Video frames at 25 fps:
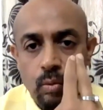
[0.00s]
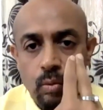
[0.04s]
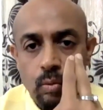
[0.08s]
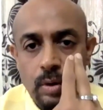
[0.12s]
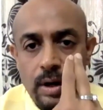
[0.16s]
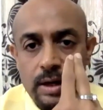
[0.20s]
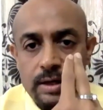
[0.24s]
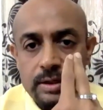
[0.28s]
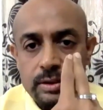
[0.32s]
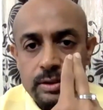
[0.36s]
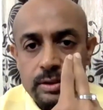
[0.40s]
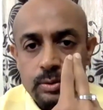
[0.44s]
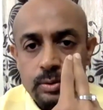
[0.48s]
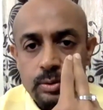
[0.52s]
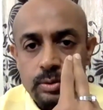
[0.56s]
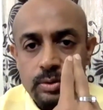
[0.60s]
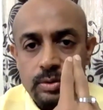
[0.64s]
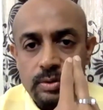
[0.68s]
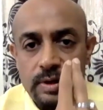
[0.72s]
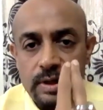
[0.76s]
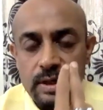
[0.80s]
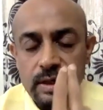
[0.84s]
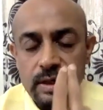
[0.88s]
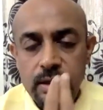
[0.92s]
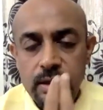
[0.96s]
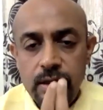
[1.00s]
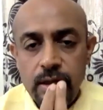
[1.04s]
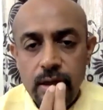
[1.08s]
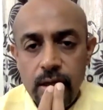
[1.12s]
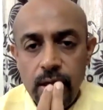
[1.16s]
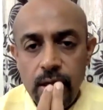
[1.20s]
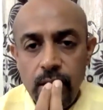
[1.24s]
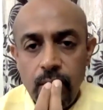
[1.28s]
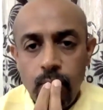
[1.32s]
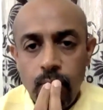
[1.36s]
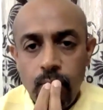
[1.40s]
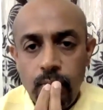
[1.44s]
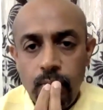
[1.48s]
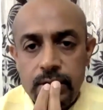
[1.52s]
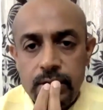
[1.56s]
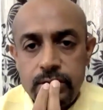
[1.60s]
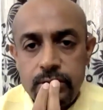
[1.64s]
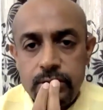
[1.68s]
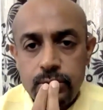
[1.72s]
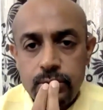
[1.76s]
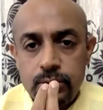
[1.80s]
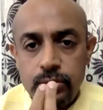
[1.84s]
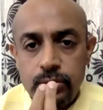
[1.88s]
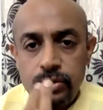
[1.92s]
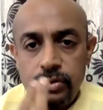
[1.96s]
1, 2, 3,
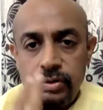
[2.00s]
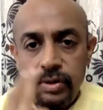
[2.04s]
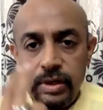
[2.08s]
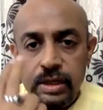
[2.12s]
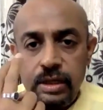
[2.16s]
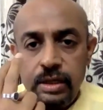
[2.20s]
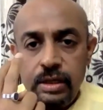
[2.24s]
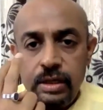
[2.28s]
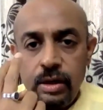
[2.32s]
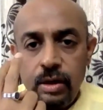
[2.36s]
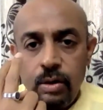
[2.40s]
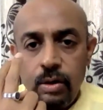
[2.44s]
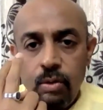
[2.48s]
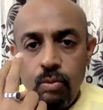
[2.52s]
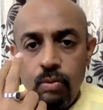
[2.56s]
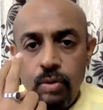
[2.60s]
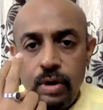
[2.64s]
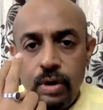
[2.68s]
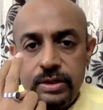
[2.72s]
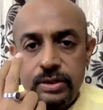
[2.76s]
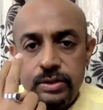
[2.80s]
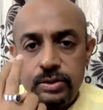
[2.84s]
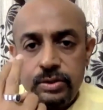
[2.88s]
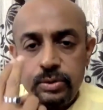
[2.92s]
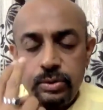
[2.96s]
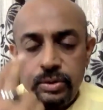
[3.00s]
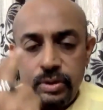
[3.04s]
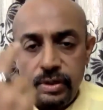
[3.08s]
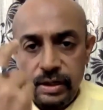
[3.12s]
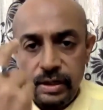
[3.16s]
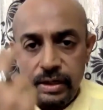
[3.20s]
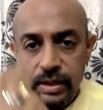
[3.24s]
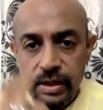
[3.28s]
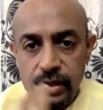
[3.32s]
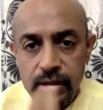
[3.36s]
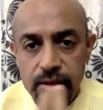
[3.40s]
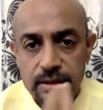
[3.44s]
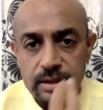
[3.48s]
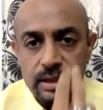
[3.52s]
1, 2, 3, 1, 2, 3.